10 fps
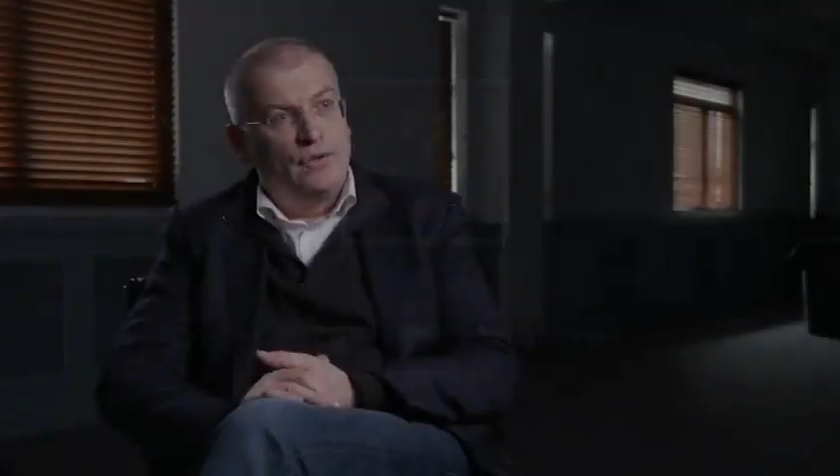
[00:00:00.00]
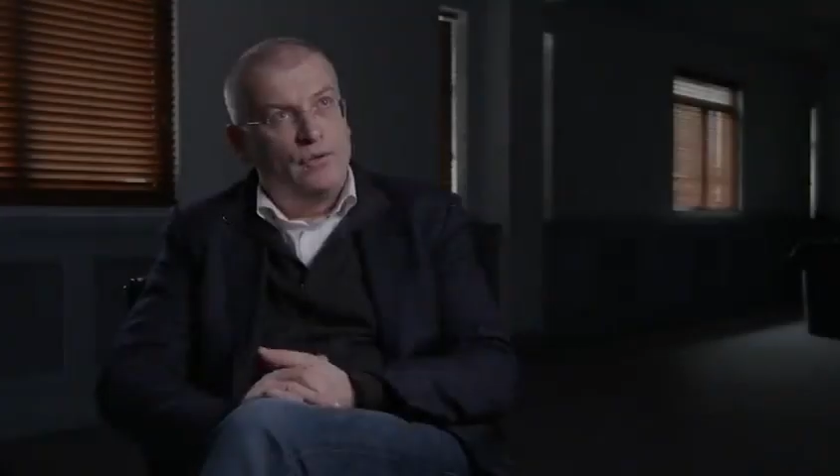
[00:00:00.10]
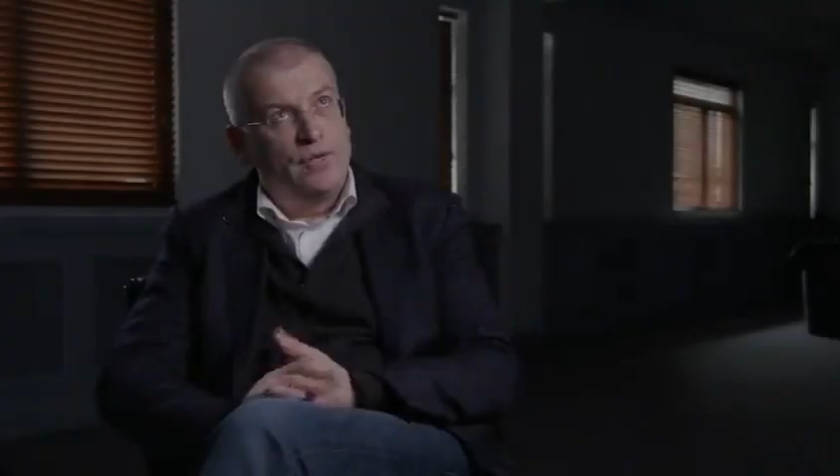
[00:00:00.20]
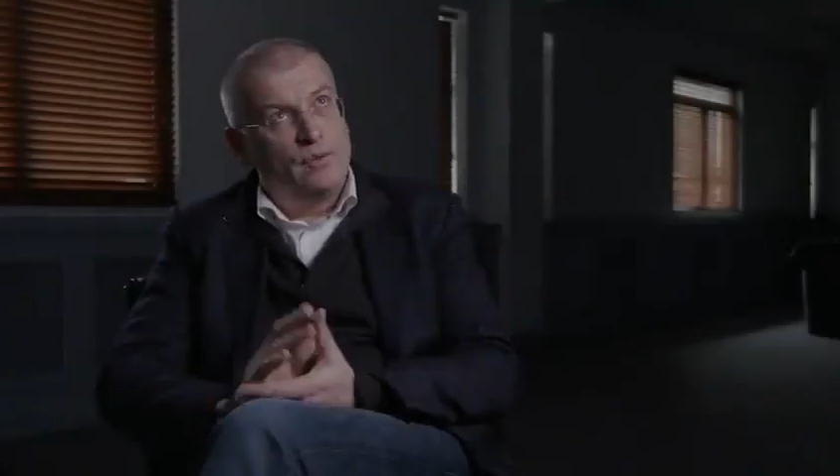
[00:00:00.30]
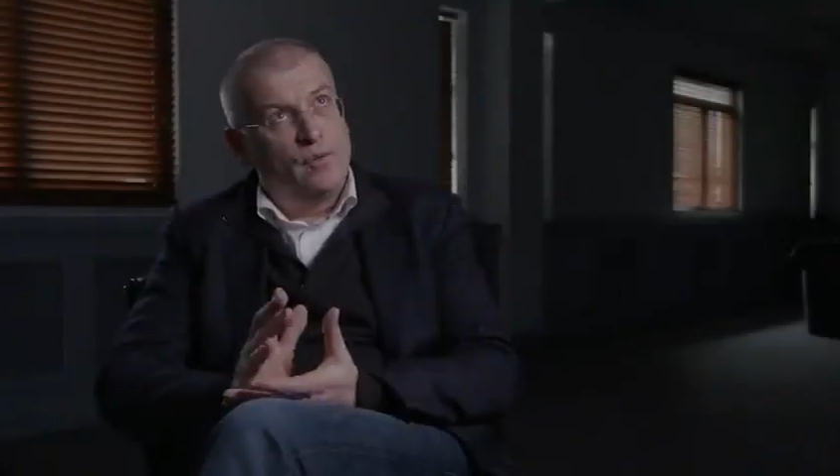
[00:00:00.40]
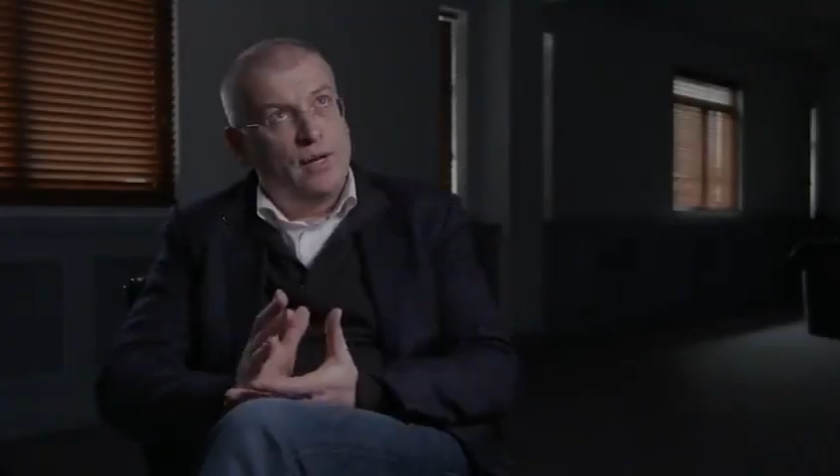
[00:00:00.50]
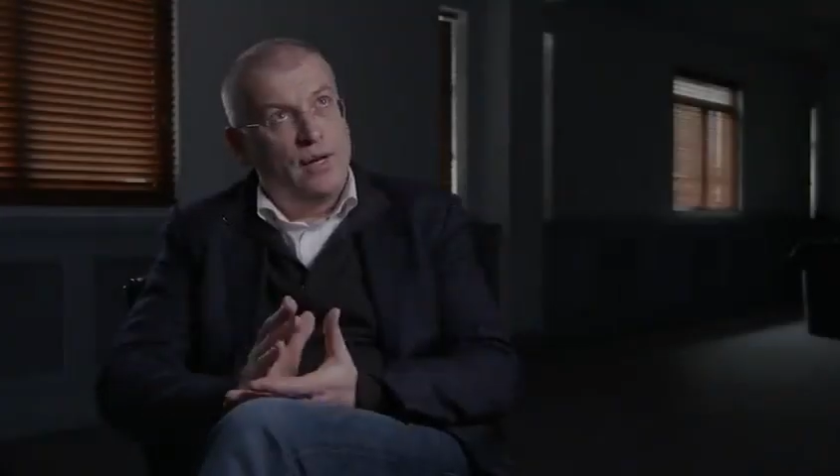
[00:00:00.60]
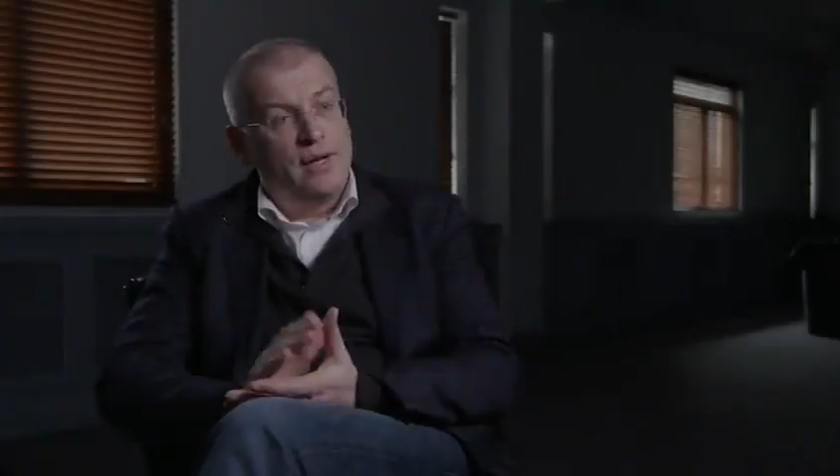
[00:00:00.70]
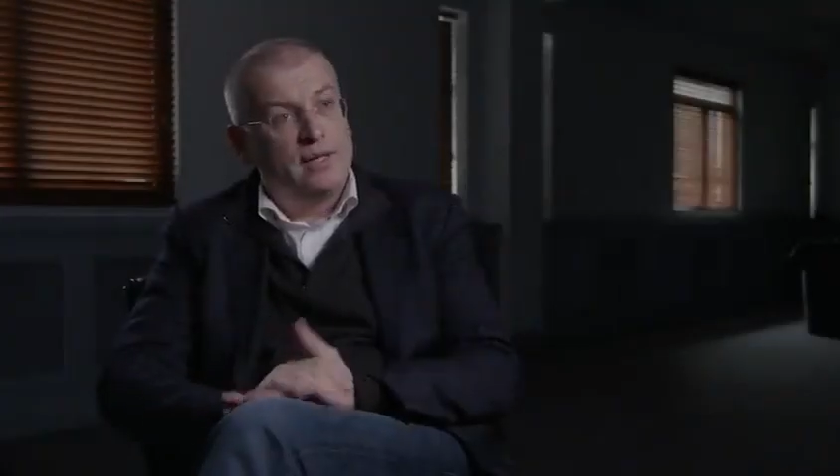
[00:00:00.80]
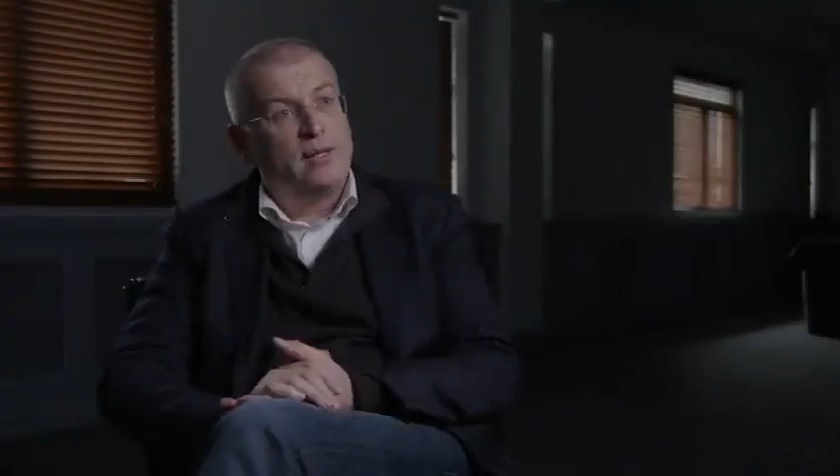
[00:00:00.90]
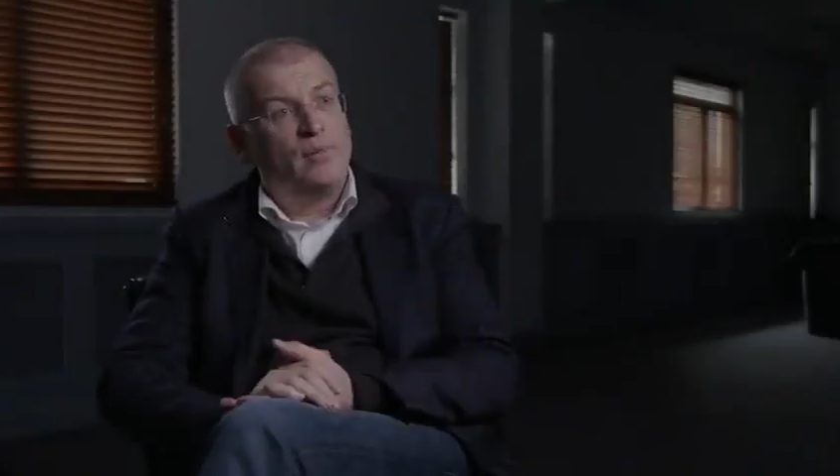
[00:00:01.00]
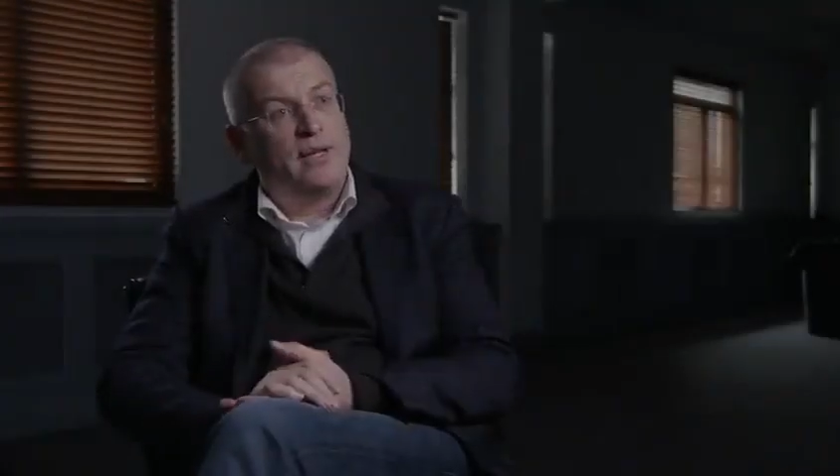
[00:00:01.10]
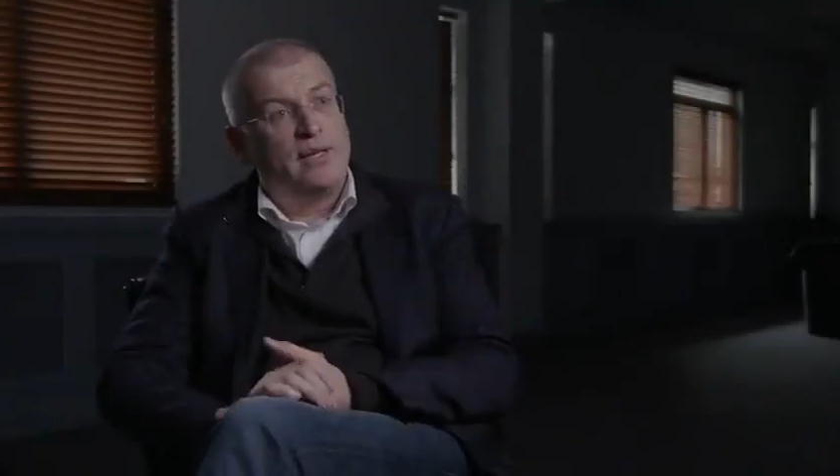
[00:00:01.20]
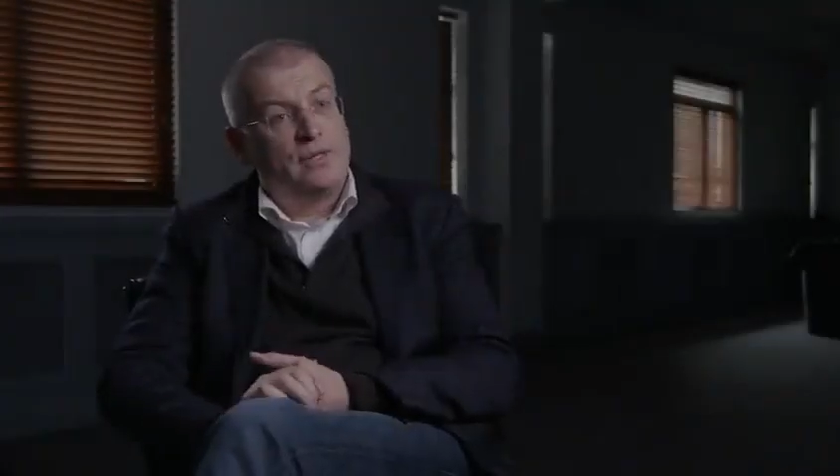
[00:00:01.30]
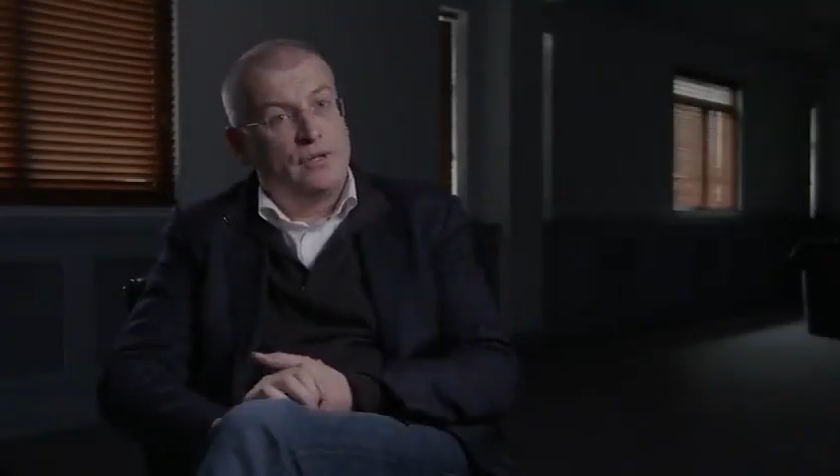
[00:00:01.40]
The reason why Lansdowne
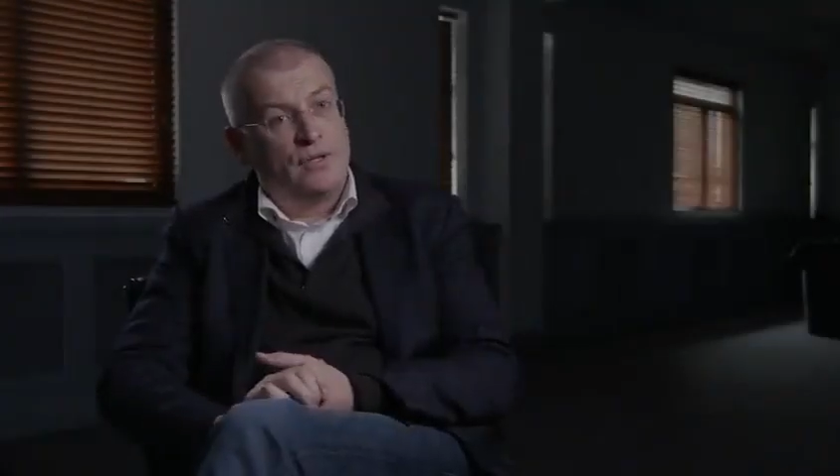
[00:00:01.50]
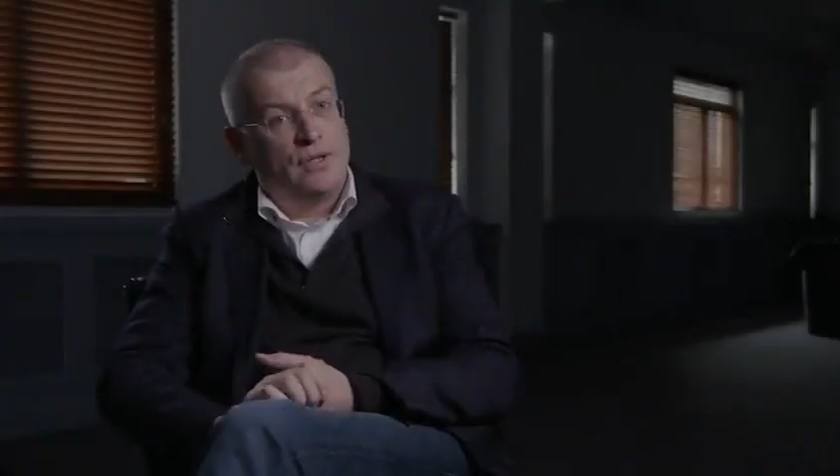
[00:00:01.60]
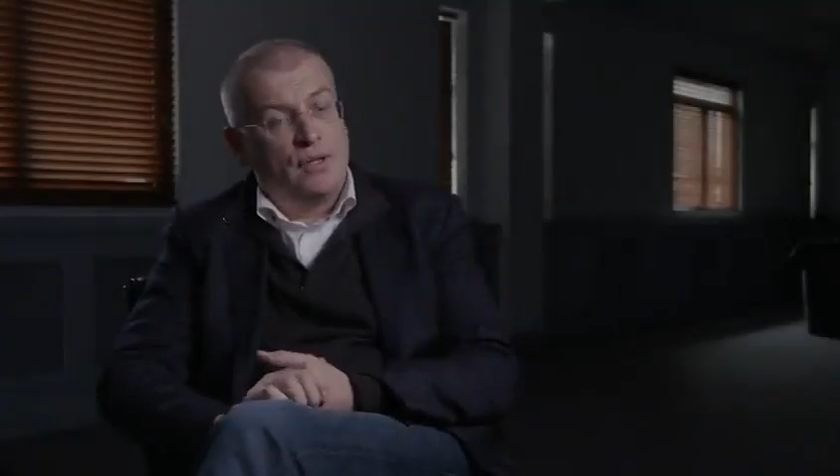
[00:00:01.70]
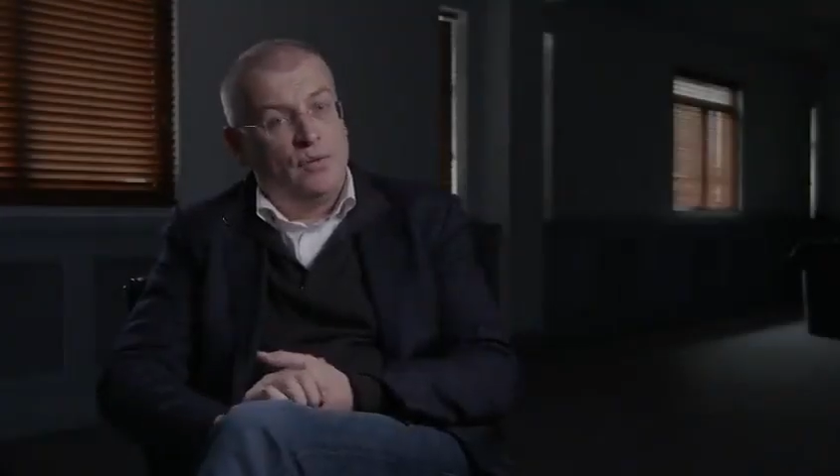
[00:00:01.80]
Place